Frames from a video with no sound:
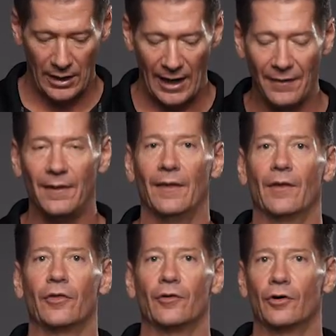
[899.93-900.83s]
and then
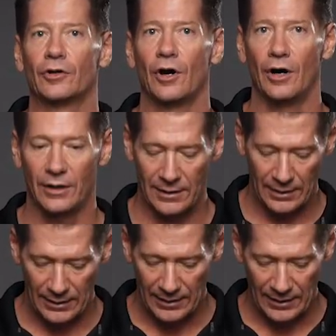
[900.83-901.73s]
the third card.
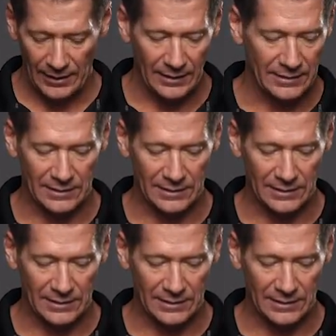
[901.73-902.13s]
It is